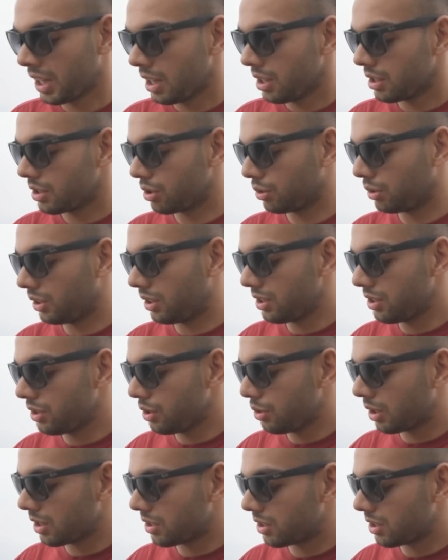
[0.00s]
So this,
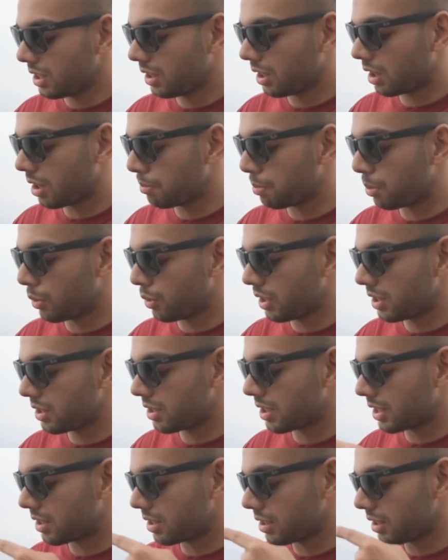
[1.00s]
you can see the components
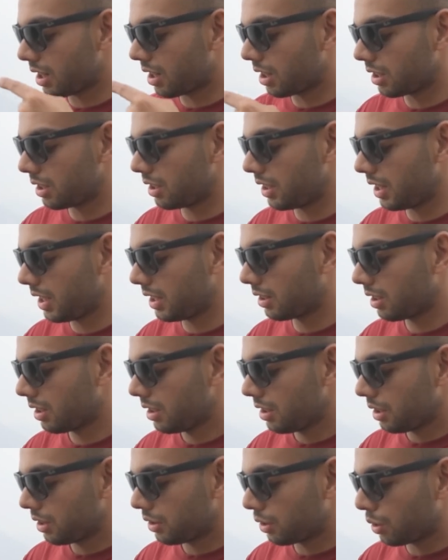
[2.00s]
that's underneath
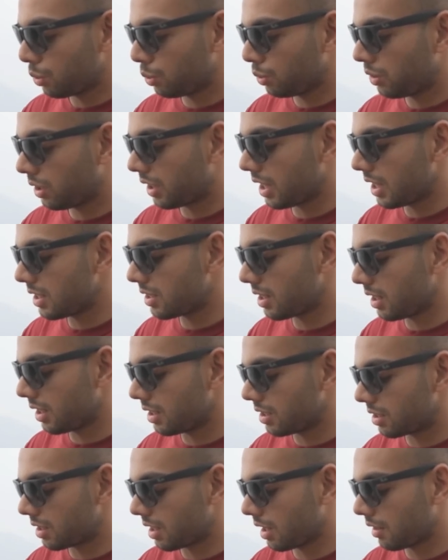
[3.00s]
through the casing
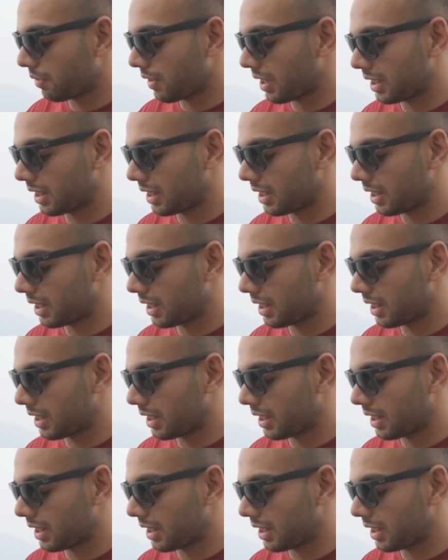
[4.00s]
itself,